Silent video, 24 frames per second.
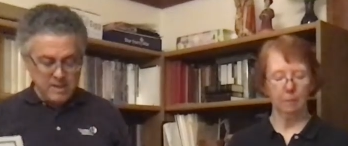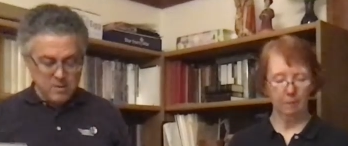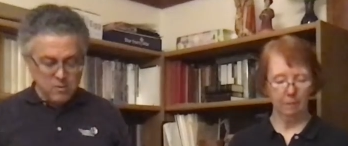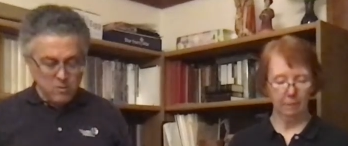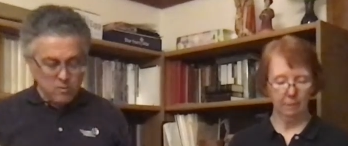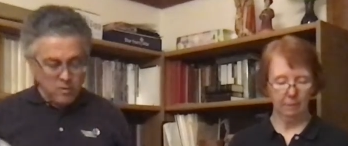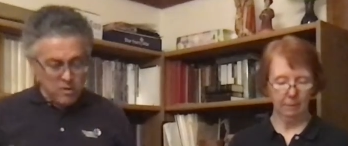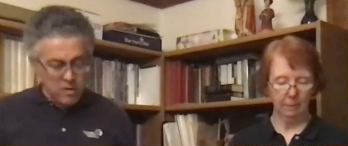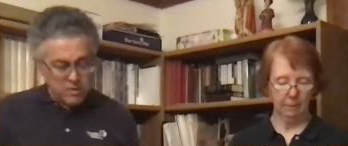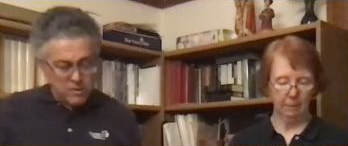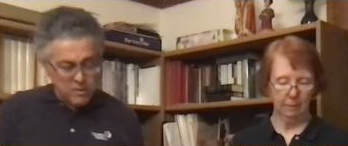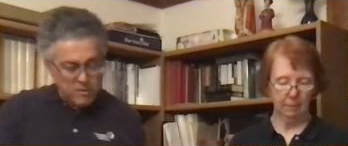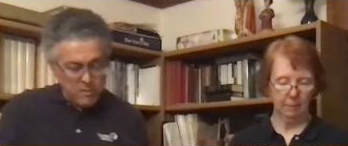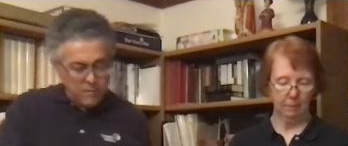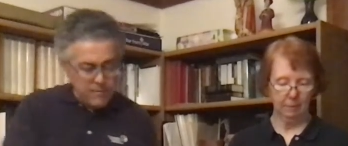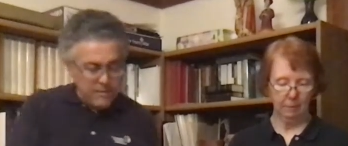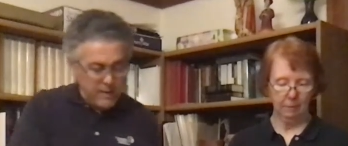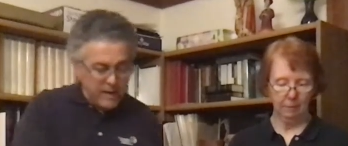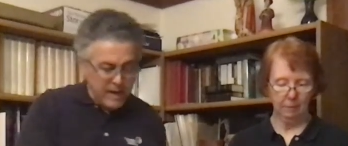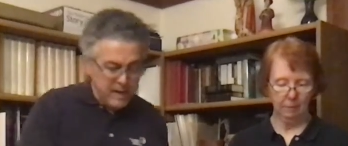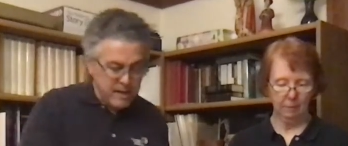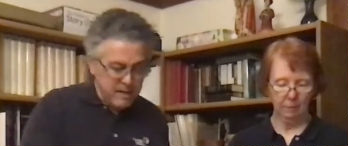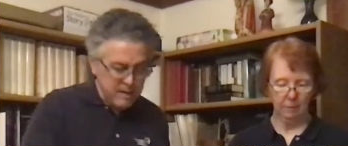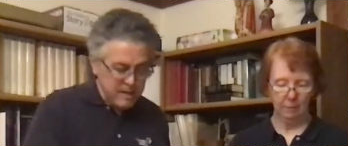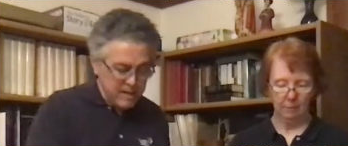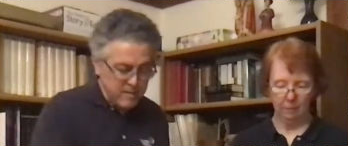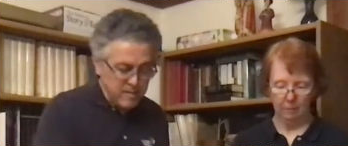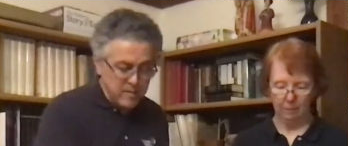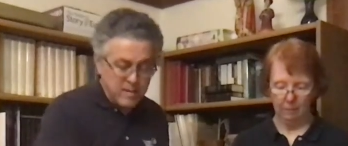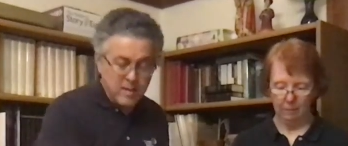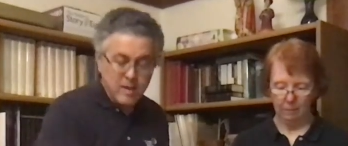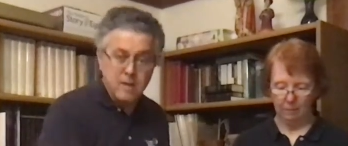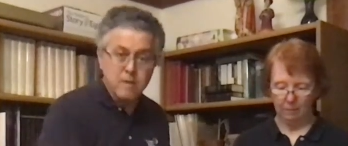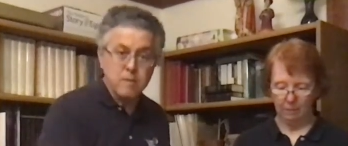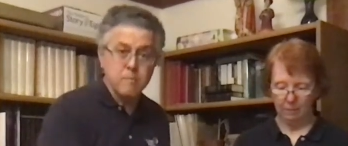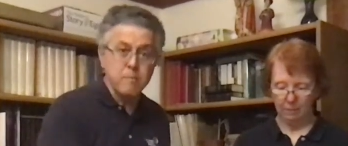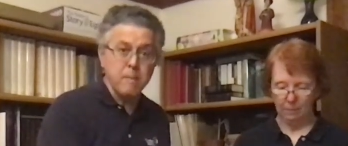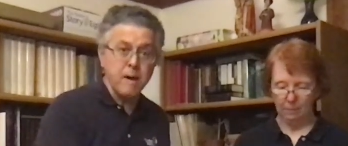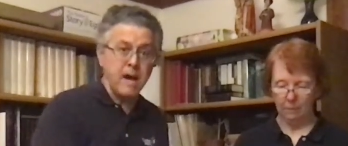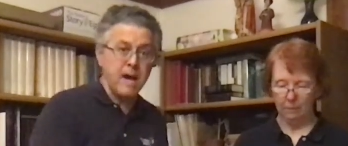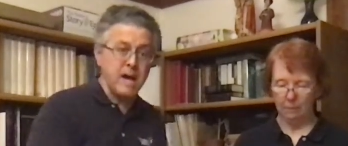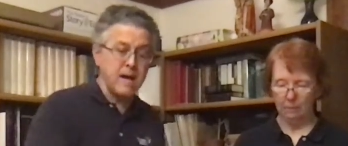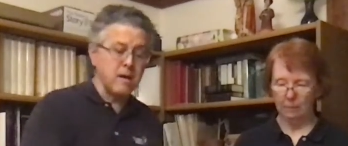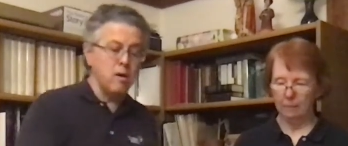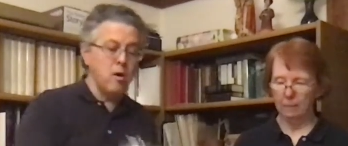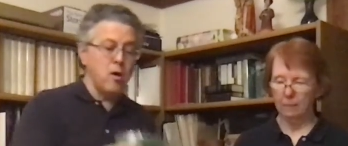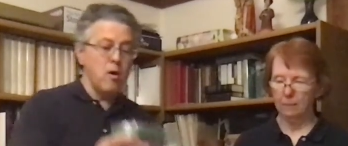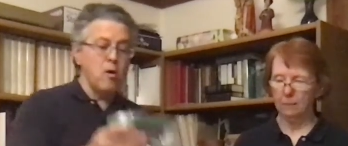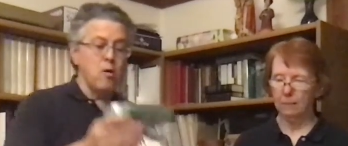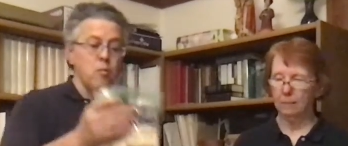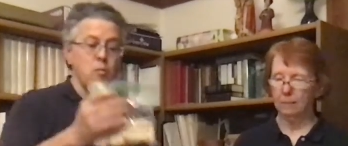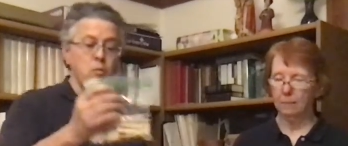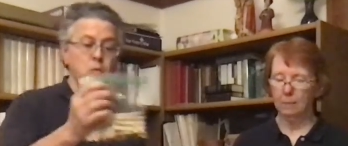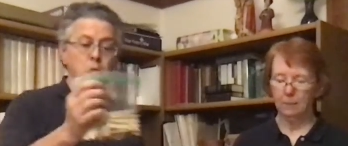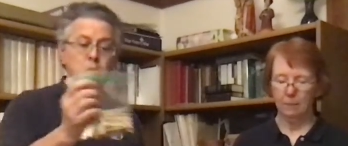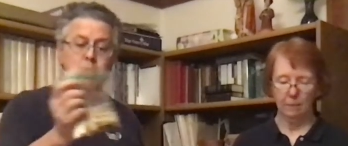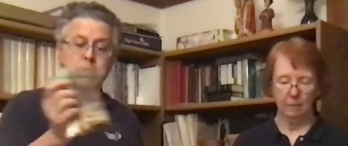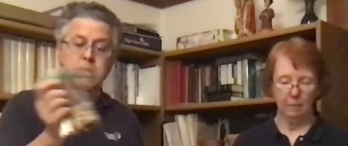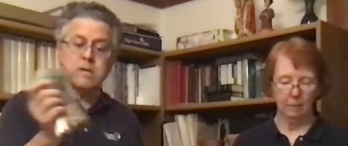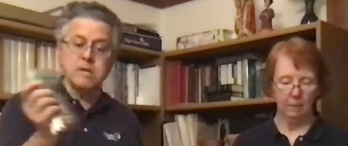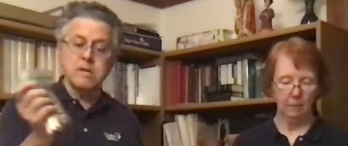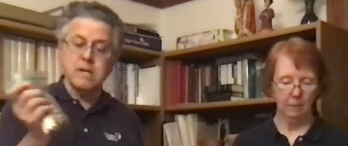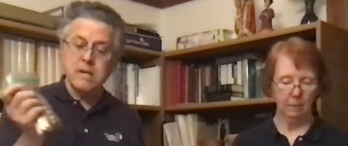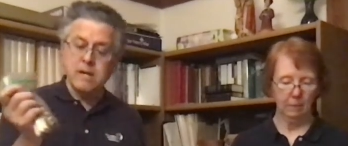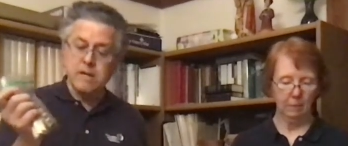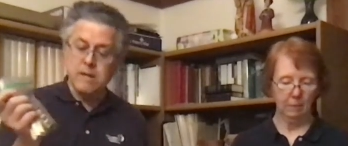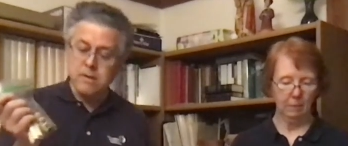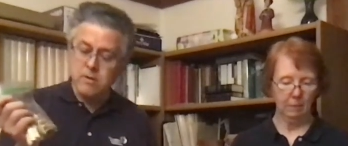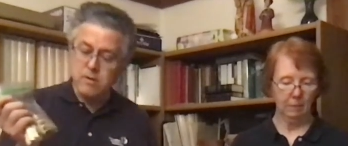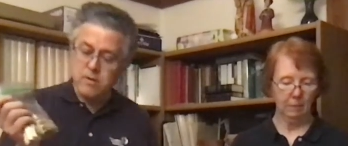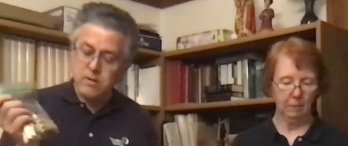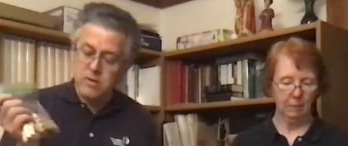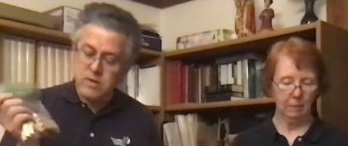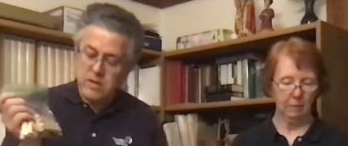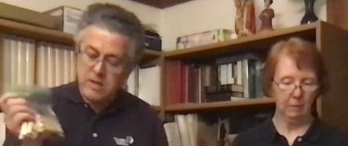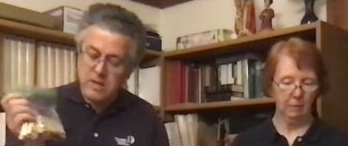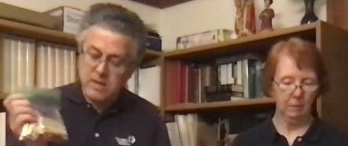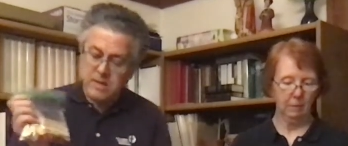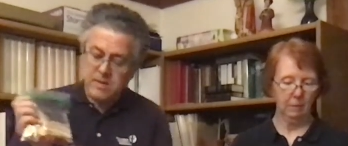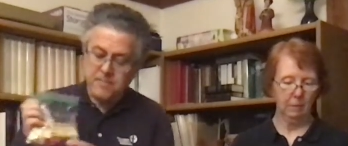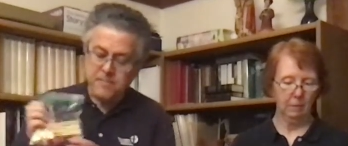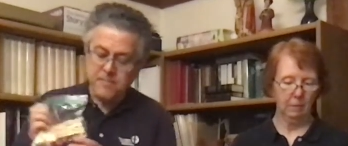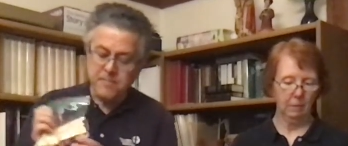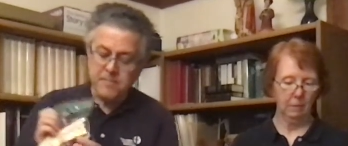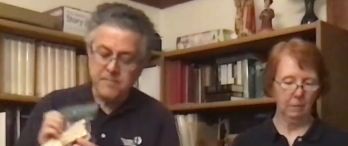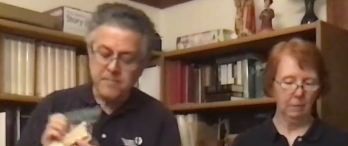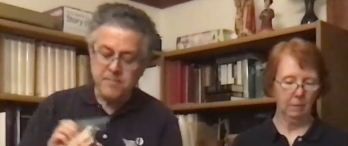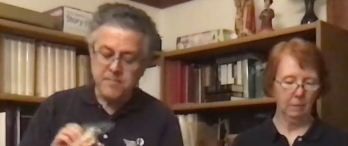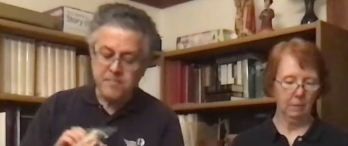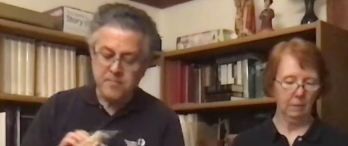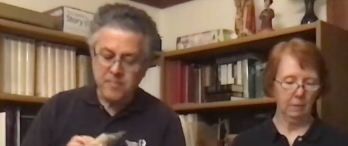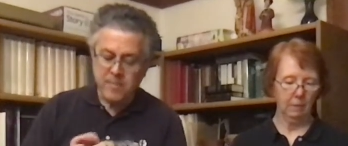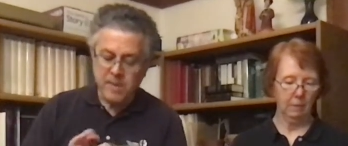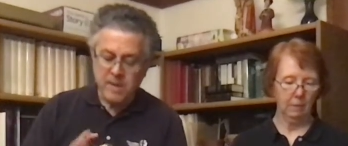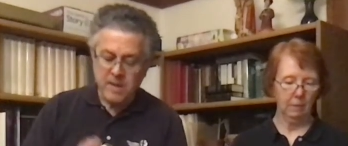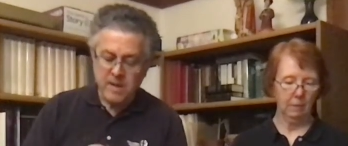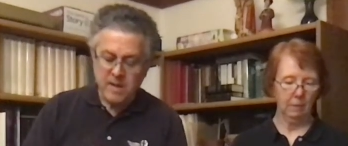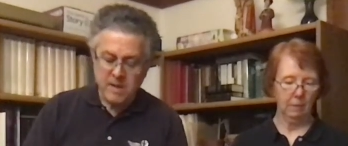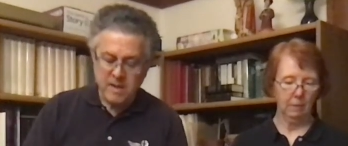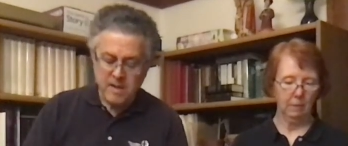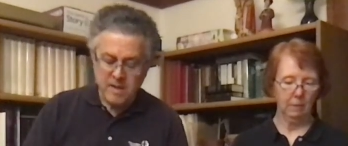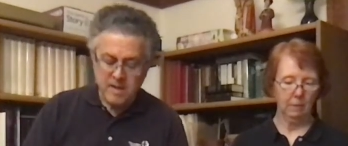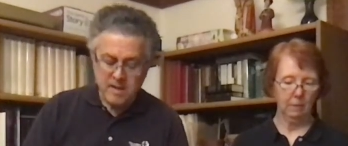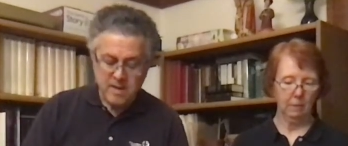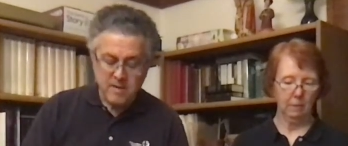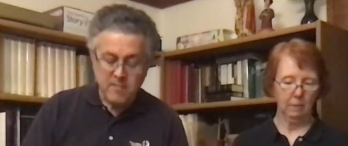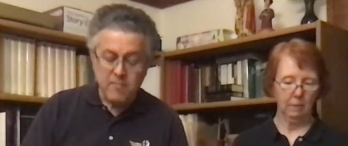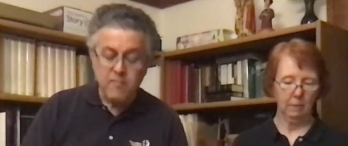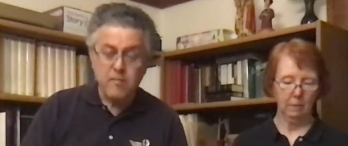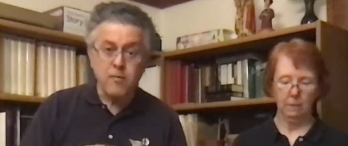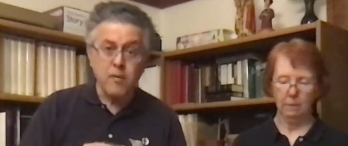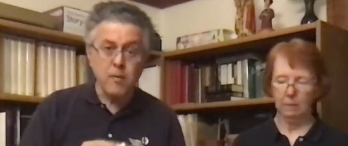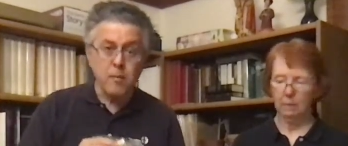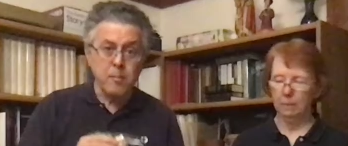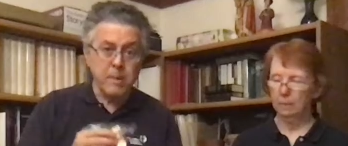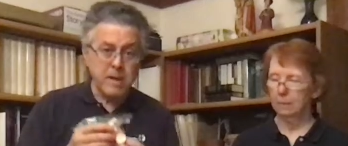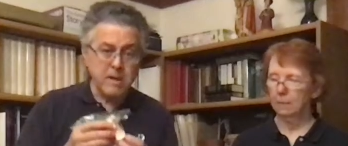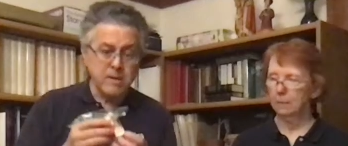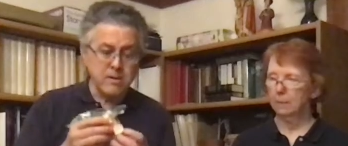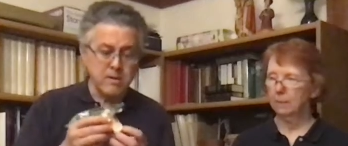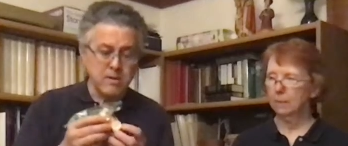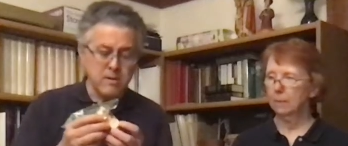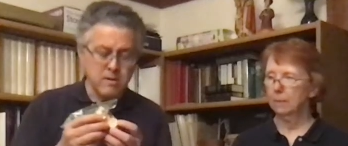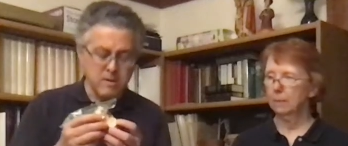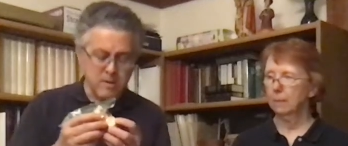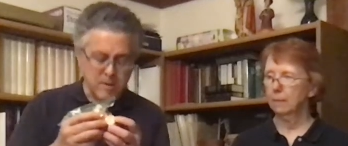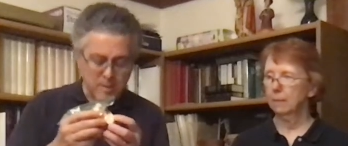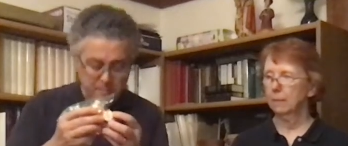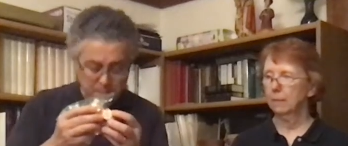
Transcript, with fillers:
Speaker 1: You also find in this bag wooden discs for pieces, the